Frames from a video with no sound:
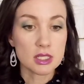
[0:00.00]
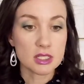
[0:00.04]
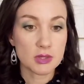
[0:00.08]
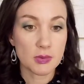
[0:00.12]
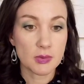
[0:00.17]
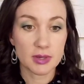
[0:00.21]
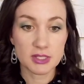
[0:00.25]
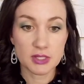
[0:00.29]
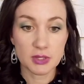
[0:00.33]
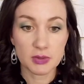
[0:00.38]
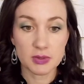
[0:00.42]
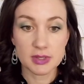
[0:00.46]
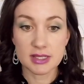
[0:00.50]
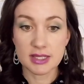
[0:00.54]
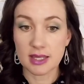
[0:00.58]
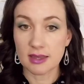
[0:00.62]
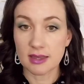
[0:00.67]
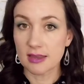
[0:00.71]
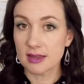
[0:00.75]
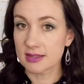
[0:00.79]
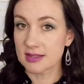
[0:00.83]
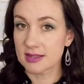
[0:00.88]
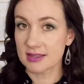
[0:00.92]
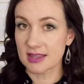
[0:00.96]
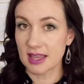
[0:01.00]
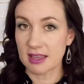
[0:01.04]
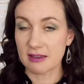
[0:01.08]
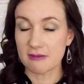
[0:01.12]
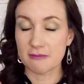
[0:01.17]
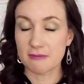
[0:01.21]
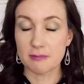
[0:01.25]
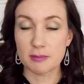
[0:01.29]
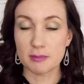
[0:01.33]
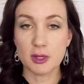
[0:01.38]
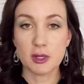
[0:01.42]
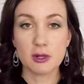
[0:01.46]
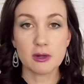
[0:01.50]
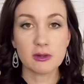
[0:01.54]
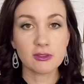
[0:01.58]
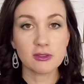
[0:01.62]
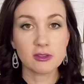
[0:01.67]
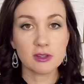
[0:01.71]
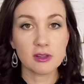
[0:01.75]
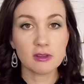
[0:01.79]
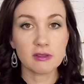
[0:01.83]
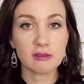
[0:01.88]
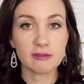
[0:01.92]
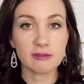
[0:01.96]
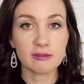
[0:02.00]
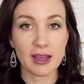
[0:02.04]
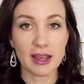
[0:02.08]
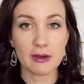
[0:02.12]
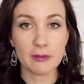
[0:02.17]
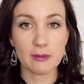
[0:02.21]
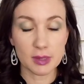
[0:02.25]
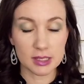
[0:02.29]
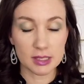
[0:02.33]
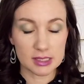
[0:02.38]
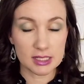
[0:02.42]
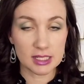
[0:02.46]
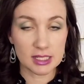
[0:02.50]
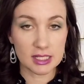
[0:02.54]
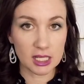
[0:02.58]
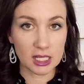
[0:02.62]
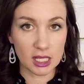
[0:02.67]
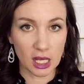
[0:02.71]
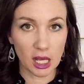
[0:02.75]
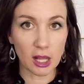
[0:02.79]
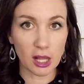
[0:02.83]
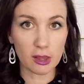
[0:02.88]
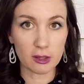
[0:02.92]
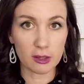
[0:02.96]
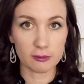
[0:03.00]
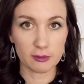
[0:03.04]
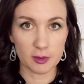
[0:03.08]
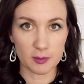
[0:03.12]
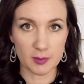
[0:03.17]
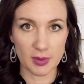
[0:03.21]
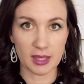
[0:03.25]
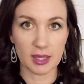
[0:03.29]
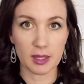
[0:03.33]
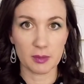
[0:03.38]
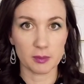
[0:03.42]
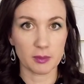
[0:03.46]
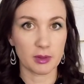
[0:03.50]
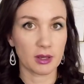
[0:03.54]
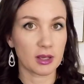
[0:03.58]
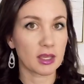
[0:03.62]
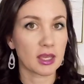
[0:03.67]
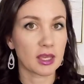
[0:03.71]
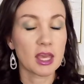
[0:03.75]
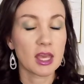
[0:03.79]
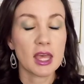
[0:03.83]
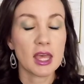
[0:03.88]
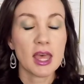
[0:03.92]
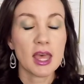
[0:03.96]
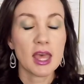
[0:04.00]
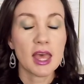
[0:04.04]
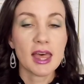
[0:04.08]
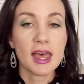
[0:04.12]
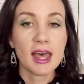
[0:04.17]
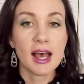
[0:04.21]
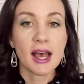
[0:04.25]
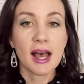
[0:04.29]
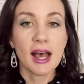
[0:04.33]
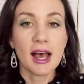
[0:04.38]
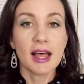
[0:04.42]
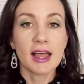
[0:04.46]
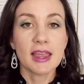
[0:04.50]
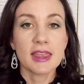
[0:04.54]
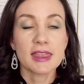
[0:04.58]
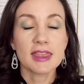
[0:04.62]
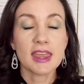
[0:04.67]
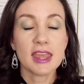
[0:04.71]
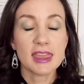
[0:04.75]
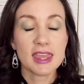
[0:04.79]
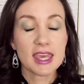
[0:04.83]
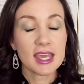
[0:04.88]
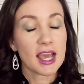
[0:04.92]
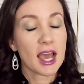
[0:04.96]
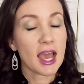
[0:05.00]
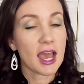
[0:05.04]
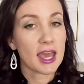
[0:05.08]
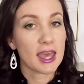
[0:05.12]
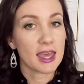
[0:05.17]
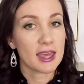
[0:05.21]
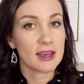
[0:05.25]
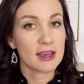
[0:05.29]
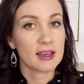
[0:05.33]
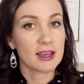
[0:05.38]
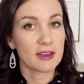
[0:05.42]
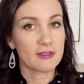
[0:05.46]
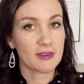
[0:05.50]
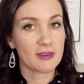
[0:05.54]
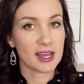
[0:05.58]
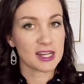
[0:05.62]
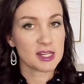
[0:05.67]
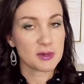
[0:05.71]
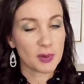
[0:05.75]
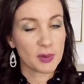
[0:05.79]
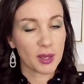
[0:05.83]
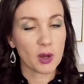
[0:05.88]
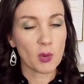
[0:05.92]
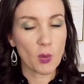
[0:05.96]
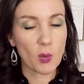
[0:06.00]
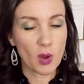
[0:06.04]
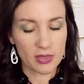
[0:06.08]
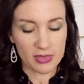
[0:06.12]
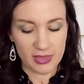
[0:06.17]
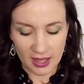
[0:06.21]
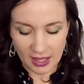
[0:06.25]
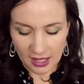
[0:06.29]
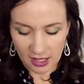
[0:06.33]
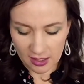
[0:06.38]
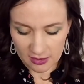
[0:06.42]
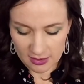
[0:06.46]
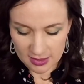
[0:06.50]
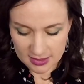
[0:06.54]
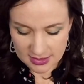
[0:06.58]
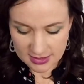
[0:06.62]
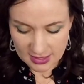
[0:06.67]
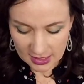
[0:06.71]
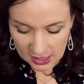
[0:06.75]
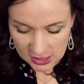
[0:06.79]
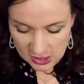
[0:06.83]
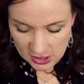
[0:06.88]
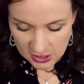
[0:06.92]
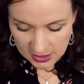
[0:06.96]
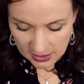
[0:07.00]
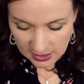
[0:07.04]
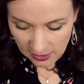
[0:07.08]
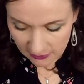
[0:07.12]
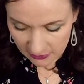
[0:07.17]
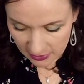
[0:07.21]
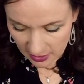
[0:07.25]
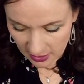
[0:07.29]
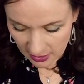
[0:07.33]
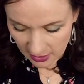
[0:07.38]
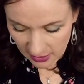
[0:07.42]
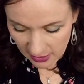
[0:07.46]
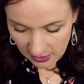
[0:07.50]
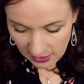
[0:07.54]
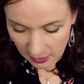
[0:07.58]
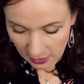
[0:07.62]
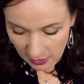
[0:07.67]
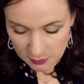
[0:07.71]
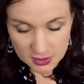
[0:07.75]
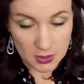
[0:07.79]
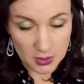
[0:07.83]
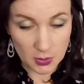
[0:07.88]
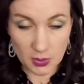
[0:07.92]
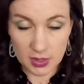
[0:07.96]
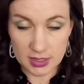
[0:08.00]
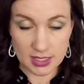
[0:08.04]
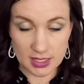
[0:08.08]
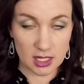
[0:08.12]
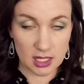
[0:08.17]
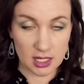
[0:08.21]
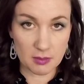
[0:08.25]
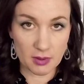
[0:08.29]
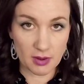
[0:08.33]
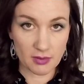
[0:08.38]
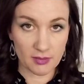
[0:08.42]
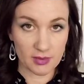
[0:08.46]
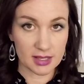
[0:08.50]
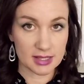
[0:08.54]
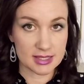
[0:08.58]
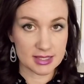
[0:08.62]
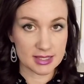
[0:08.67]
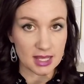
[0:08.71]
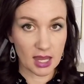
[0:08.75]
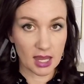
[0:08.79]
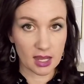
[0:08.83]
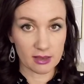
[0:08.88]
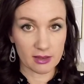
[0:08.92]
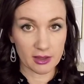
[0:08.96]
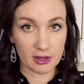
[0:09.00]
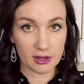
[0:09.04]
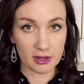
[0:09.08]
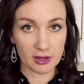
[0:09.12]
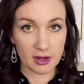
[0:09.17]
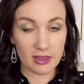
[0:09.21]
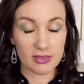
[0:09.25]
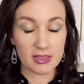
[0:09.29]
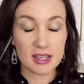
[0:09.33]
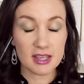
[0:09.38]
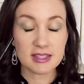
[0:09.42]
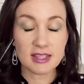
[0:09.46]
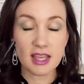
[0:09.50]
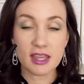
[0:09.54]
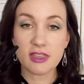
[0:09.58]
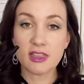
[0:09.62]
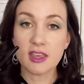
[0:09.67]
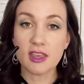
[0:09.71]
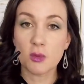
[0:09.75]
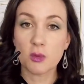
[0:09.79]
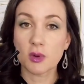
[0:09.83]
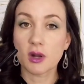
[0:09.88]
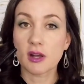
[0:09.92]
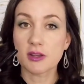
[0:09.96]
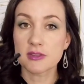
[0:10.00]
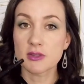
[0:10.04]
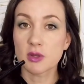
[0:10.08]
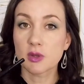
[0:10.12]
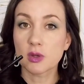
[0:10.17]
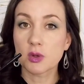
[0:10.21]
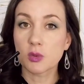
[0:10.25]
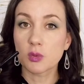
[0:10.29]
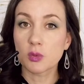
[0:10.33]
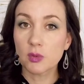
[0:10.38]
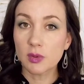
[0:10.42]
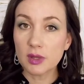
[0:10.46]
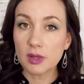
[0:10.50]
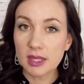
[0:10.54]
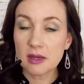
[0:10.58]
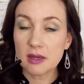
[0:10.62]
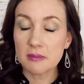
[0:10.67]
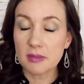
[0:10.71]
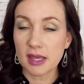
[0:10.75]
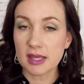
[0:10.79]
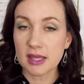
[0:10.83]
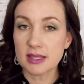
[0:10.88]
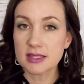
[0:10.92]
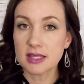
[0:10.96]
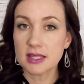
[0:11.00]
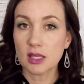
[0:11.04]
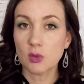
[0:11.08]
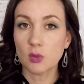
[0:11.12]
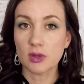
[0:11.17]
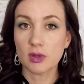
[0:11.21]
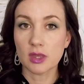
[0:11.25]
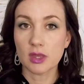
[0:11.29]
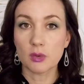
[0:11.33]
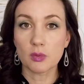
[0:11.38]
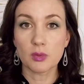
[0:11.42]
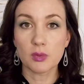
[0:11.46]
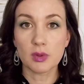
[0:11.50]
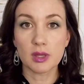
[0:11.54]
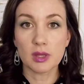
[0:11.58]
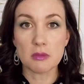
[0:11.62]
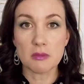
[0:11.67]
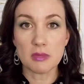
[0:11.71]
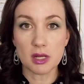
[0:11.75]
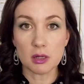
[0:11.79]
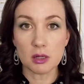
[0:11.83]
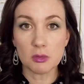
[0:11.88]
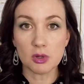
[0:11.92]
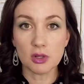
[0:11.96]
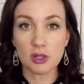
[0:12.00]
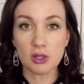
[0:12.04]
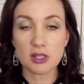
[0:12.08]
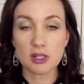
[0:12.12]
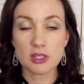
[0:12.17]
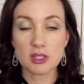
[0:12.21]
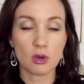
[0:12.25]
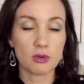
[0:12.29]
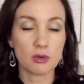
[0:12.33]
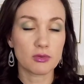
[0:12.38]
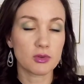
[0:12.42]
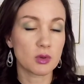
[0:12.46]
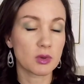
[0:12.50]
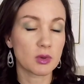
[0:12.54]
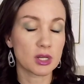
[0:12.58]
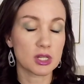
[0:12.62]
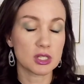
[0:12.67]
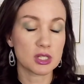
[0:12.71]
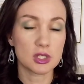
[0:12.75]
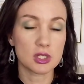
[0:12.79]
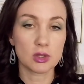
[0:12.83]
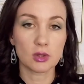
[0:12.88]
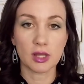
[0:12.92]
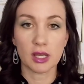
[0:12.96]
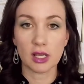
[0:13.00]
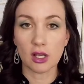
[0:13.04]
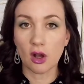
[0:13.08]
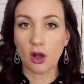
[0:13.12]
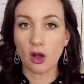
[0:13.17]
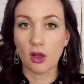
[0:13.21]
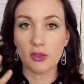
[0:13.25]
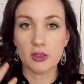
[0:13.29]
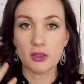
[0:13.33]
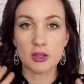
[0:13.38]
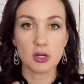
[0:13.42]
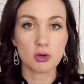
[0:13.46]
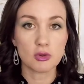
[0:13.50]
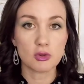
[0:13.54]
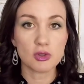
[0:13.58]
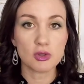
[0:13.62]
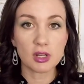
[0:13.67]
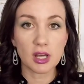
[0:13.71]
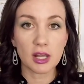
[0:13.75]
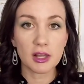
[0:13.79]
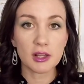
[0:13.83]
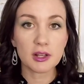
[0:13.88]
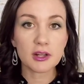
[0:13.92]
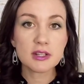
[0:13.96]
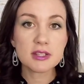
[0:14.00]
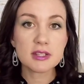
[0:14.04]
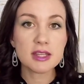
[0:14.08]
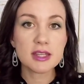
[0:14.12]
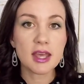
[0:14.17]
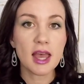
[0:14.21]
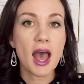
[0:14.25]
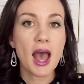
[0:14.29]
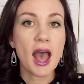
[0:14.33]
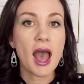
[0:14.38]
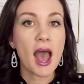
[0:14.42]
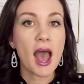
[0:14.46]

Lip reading: So as you can see, this is a beautiful, vibrant, colorful makeup look. If I had to pick one thing out of this that I just love that I'm so excited about, it's the eyeliner. And this I think would also look really amazing with a really minimal look. So if you wanted to do like all the neutral colors